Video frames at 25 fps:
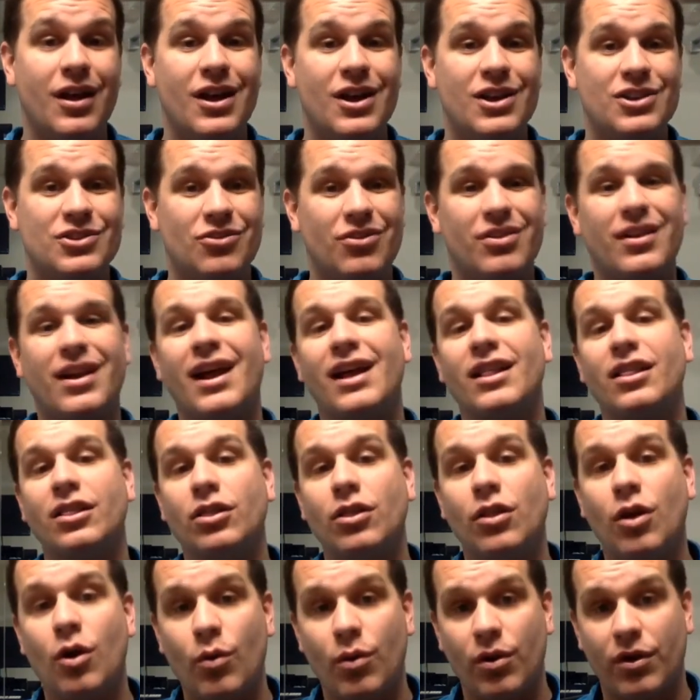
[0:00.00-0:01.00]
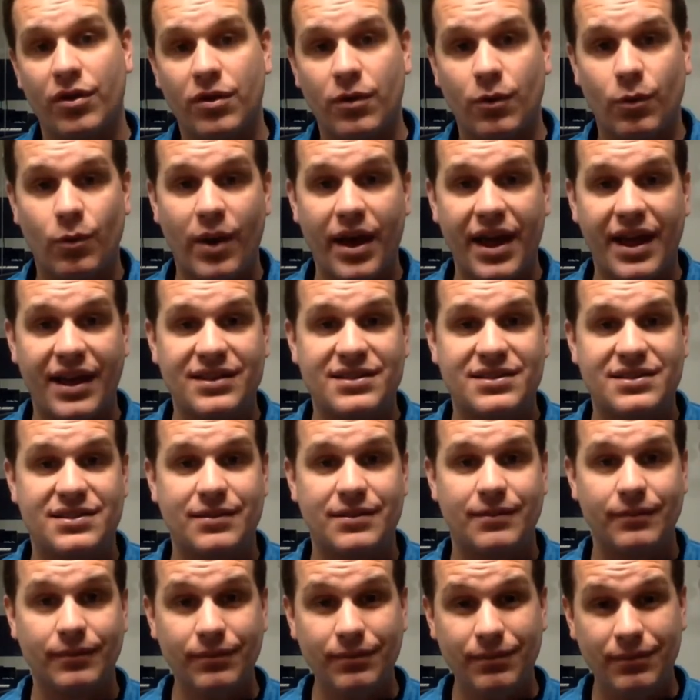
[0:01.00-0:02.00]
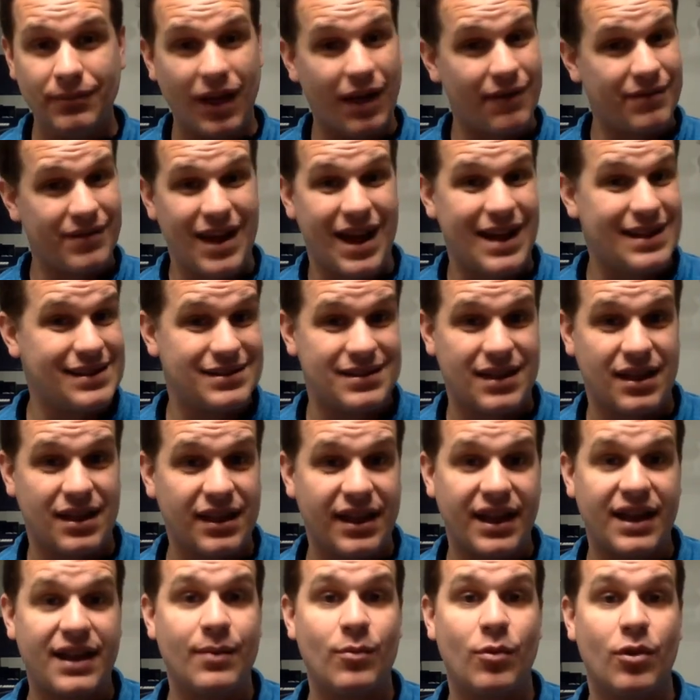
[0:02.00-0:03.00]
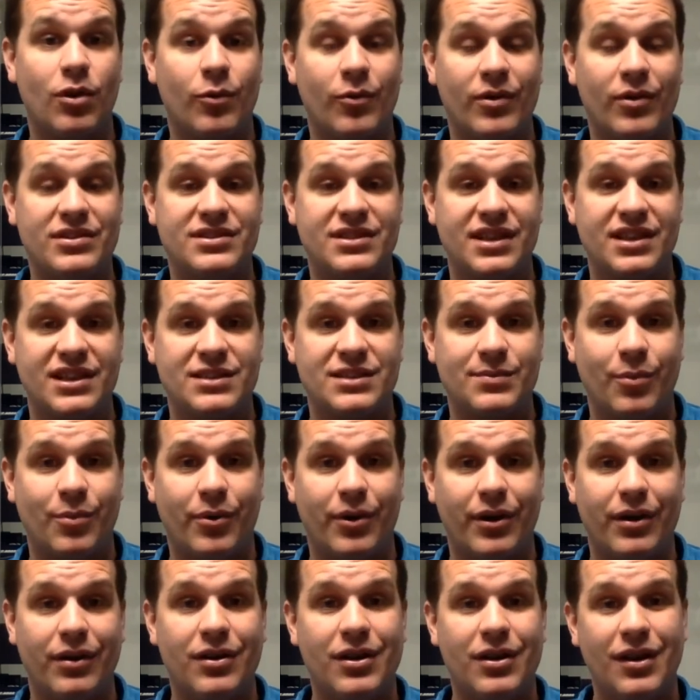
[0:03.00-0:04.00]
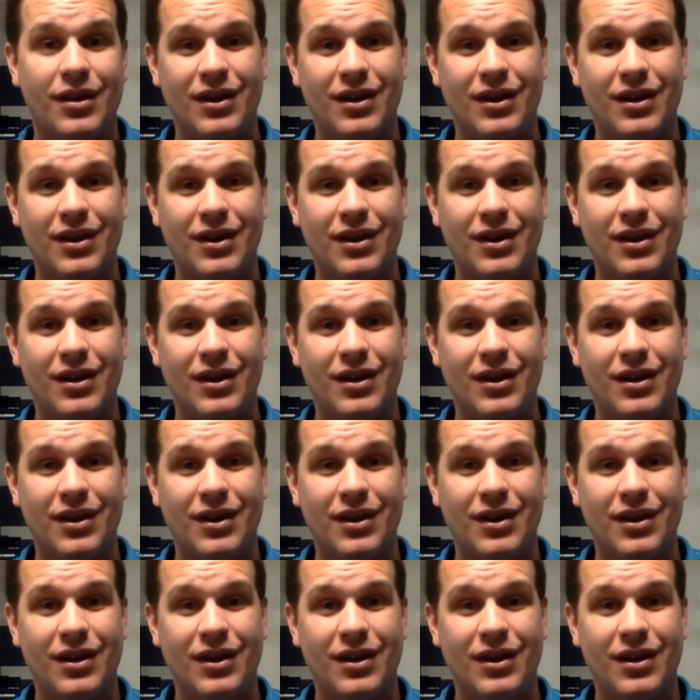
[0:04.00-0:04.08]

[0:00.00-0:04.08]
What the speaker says: so that I lower the waste of not selling anymore once they spoil.